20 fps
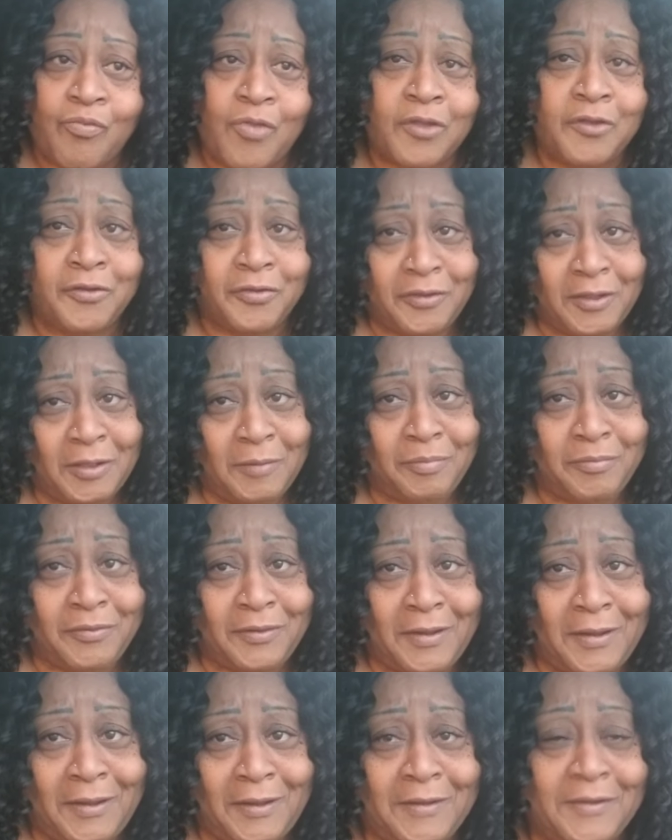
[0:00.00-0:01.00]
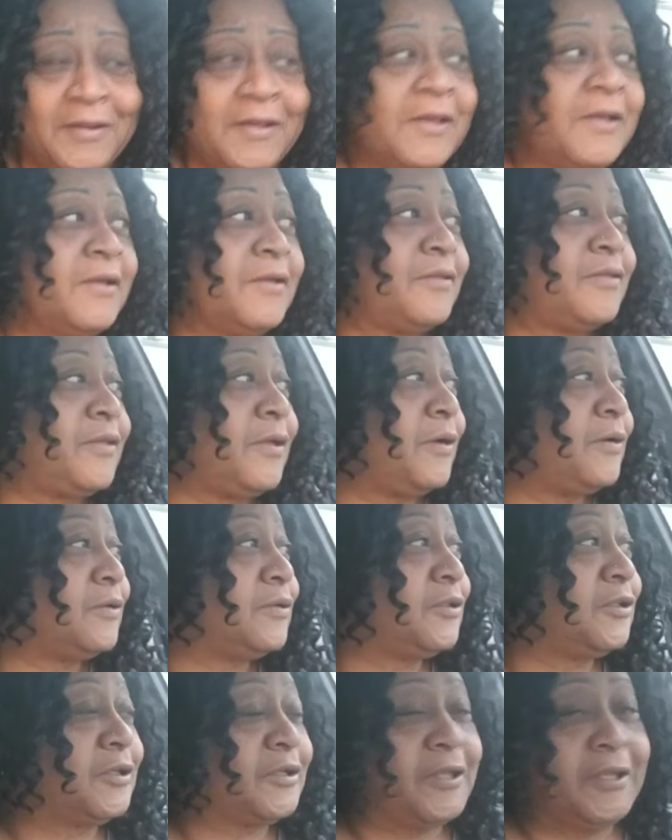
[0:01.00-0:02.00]
You see what I'm saying? So
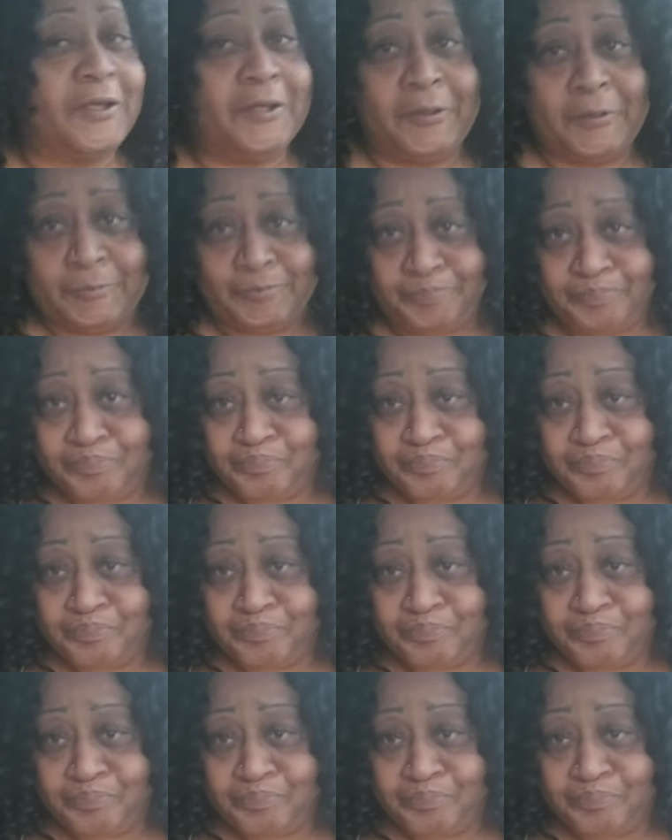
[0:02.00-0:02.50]
look here.